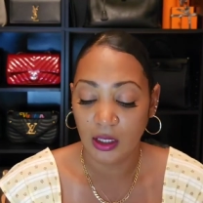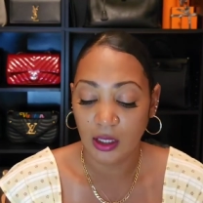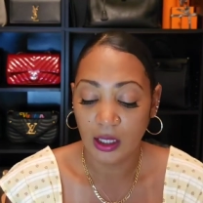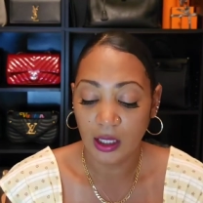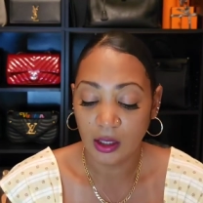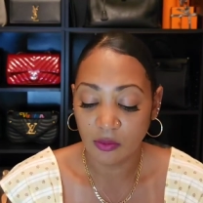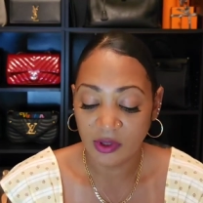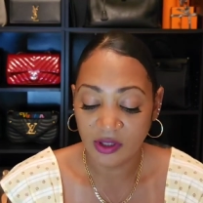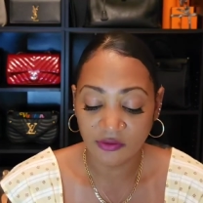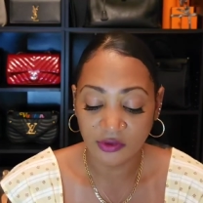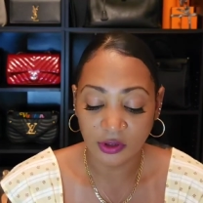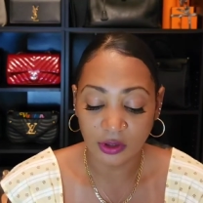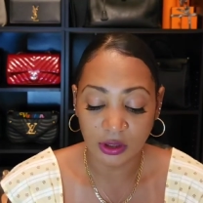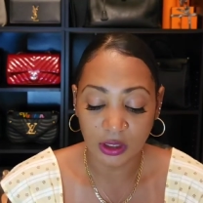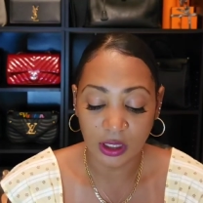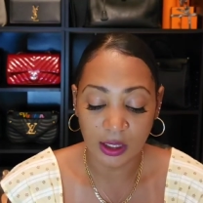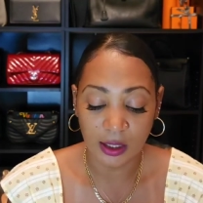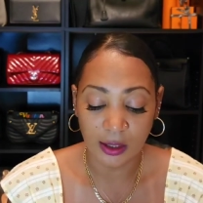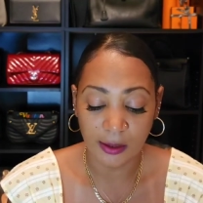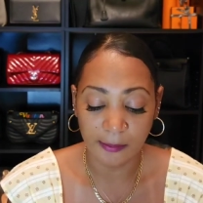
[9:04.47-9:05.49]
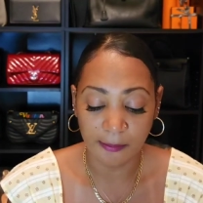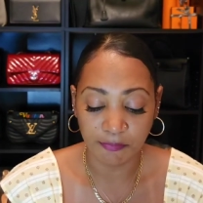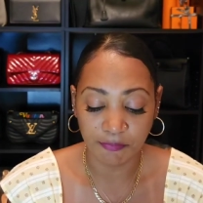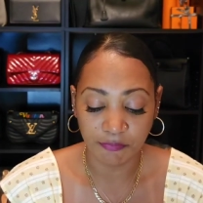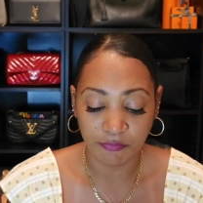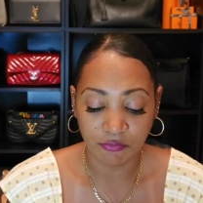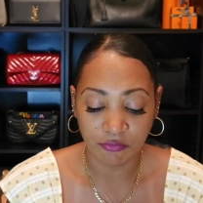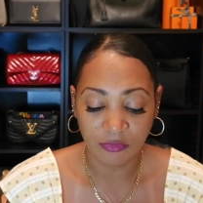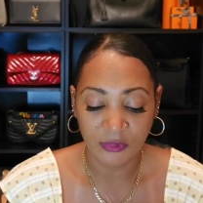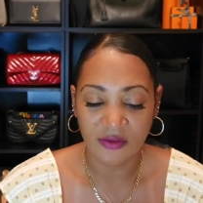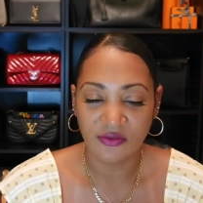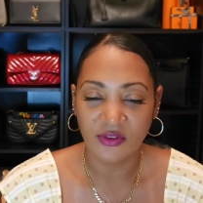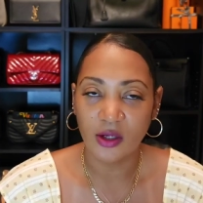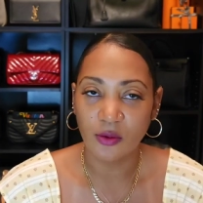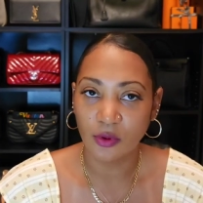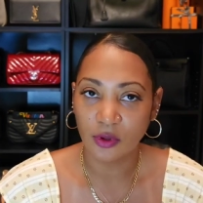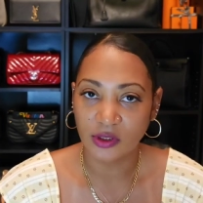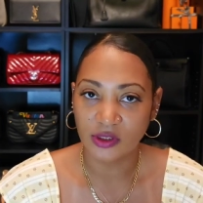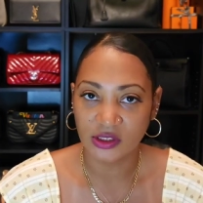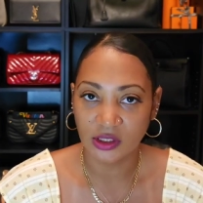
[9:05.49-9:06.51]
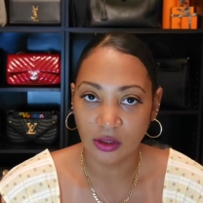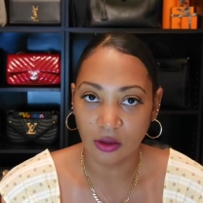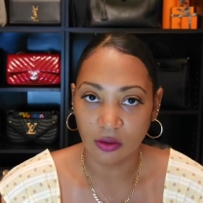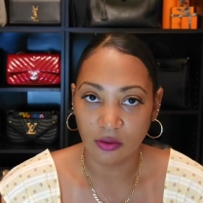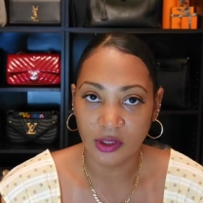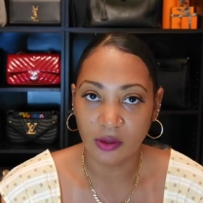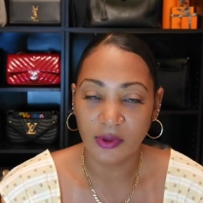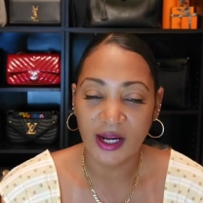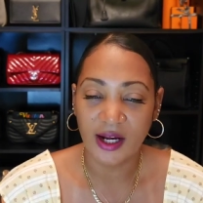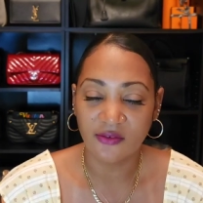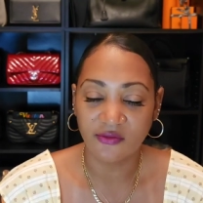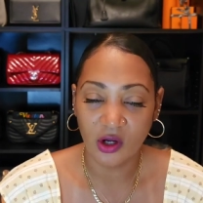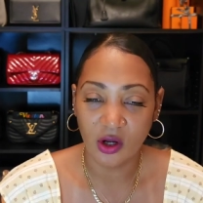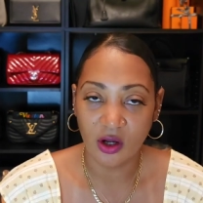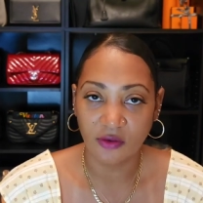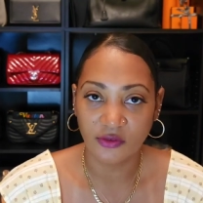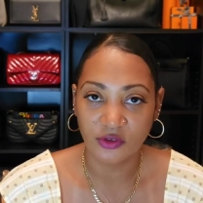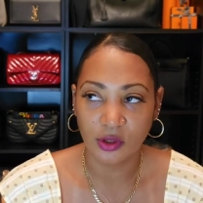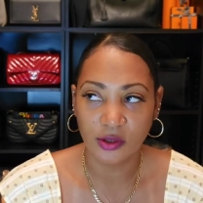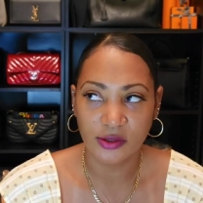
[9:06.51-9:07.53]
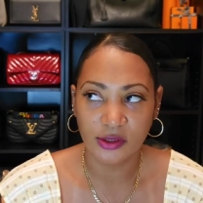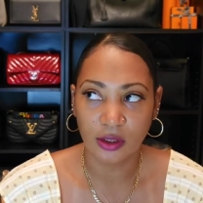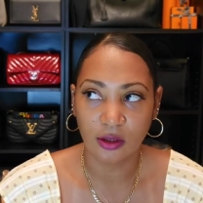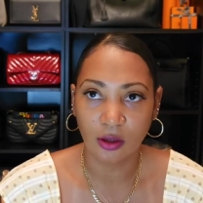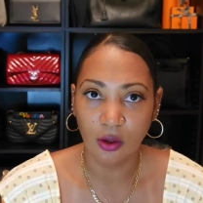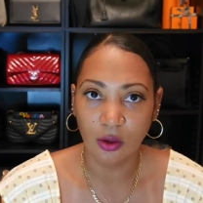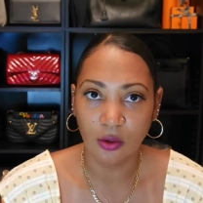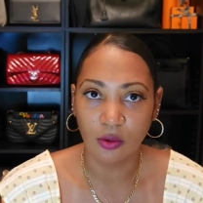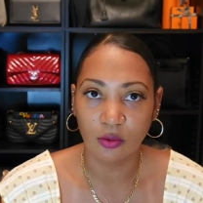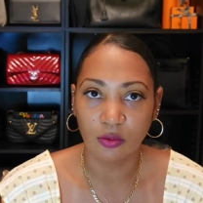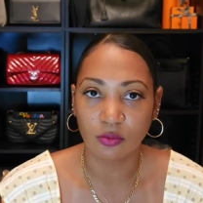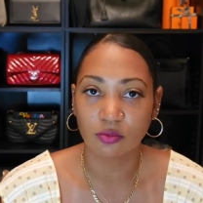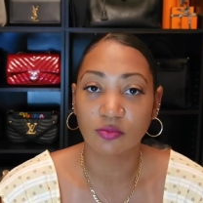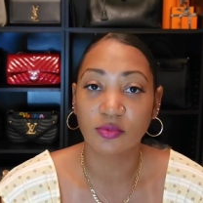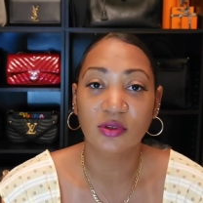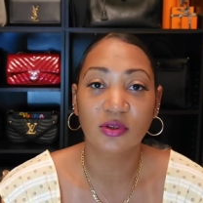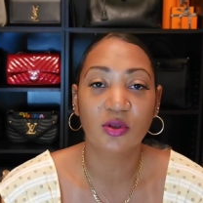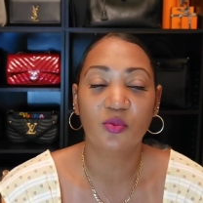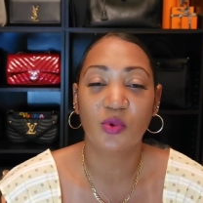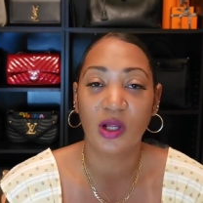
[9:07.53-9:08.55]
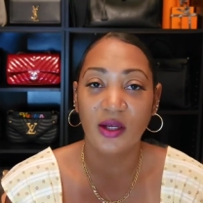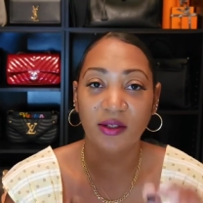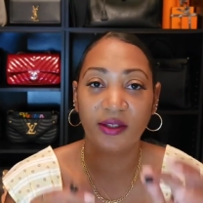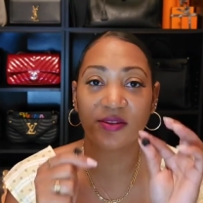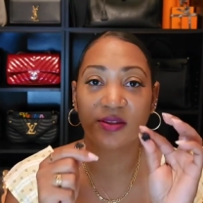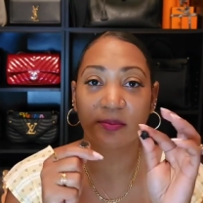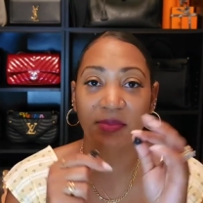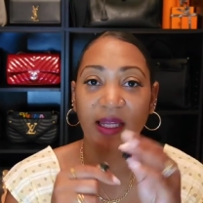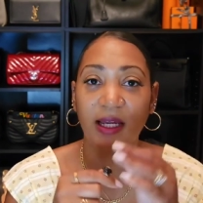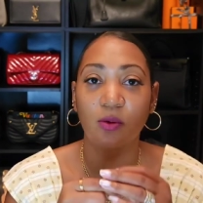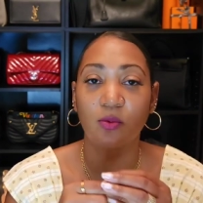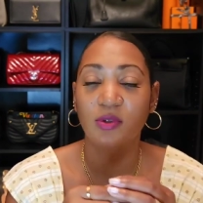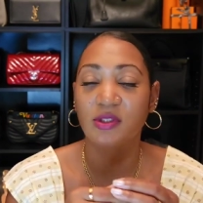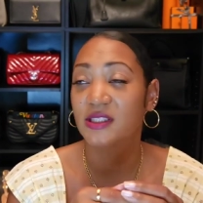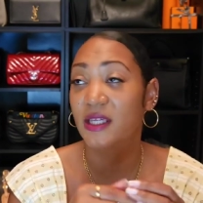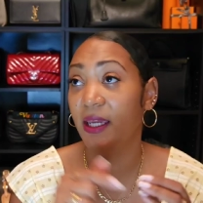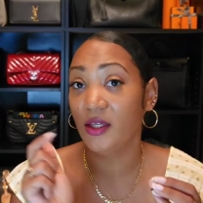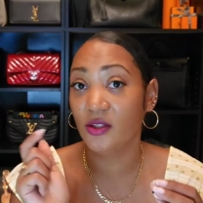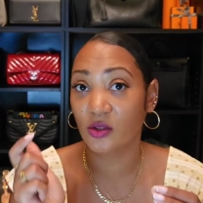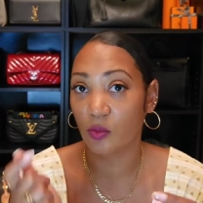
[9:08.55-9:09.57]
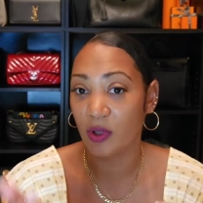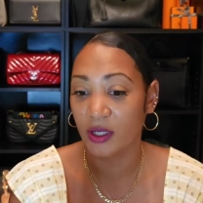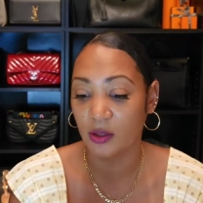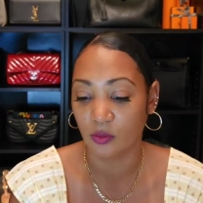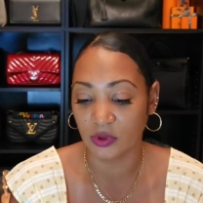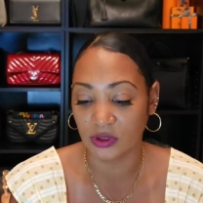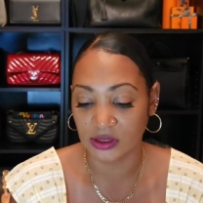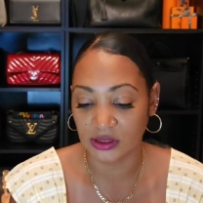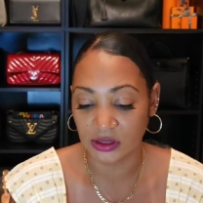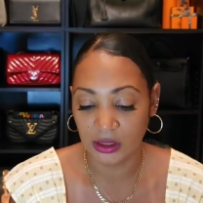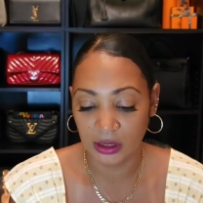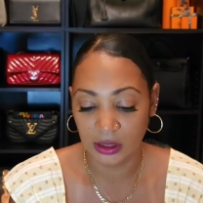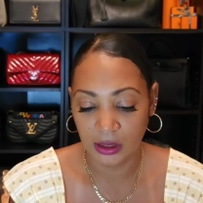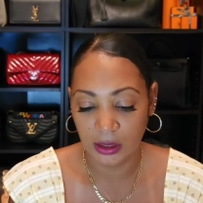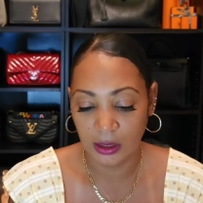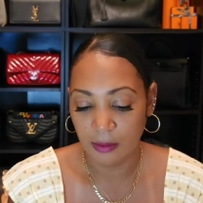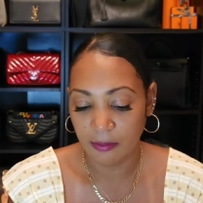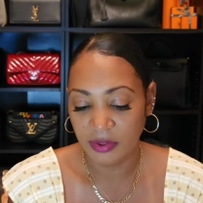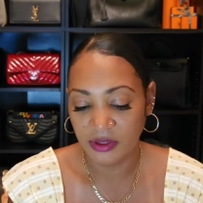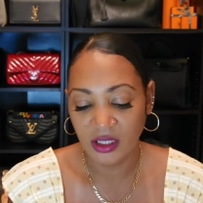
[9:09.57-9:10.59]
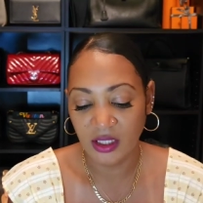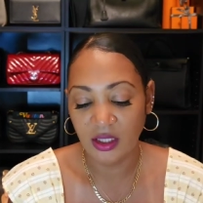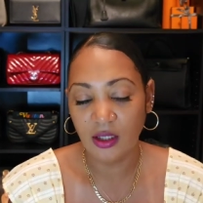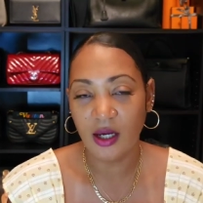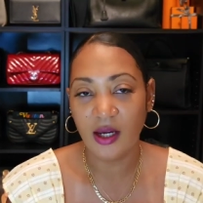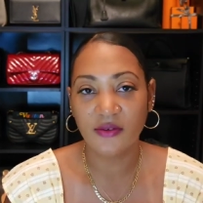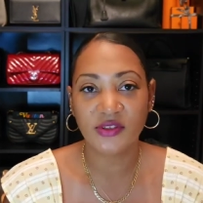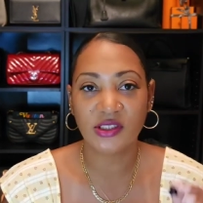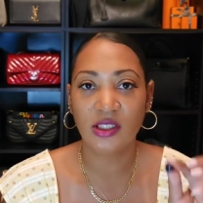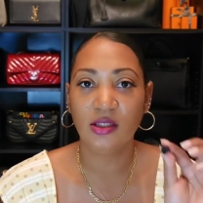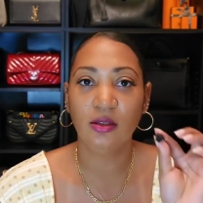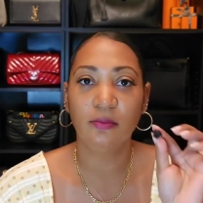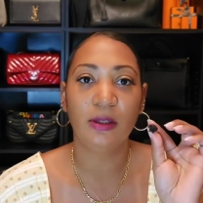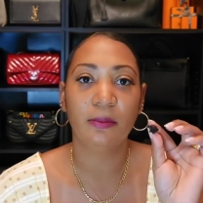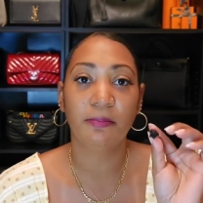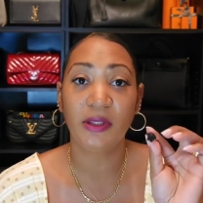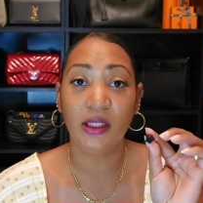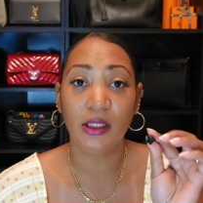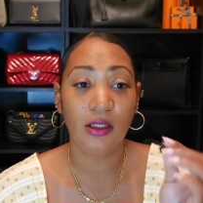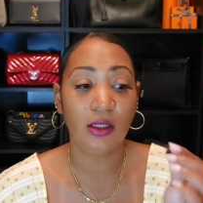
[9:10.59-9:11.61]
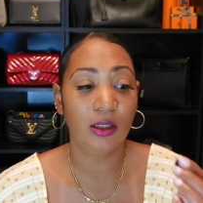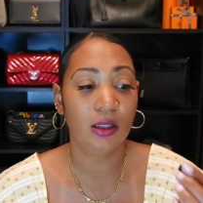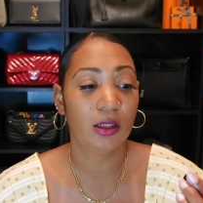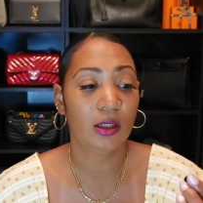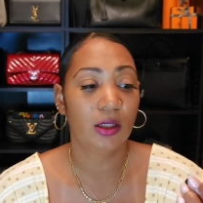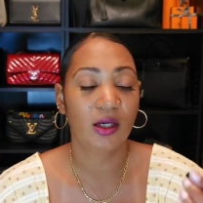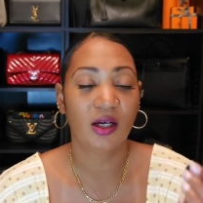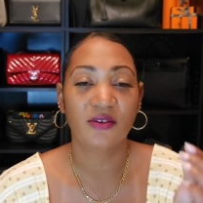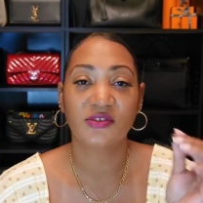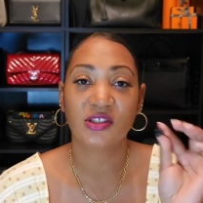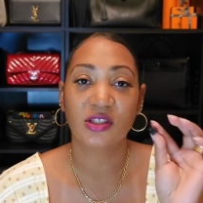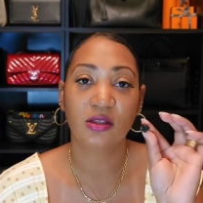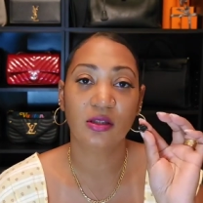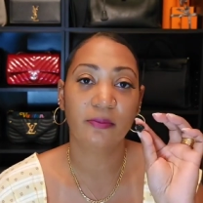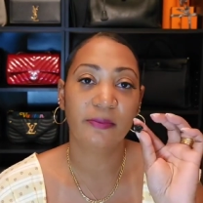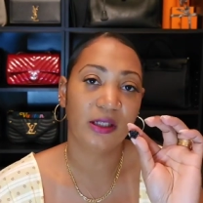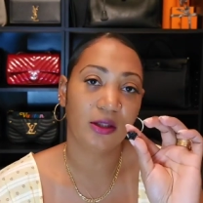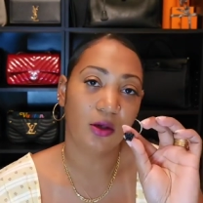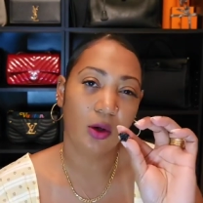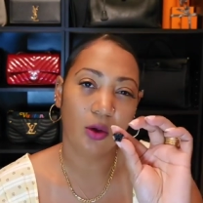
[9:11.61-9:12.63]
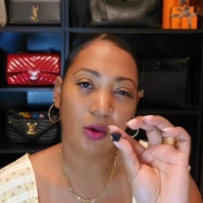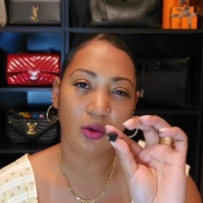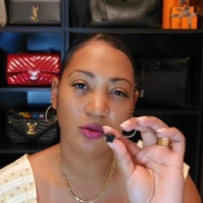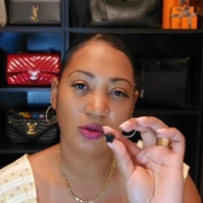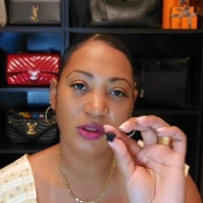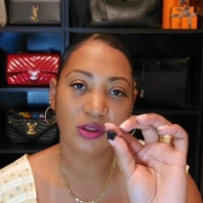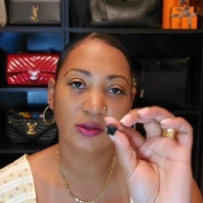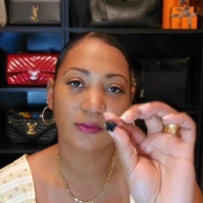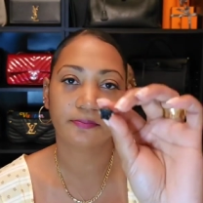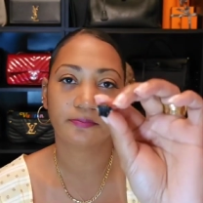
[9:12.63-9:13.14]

However, they were on sale. They were half off. So I was like, oh, well, I'll get the black ones and the white ones. But I've seen them in pink. I've seen them in gold.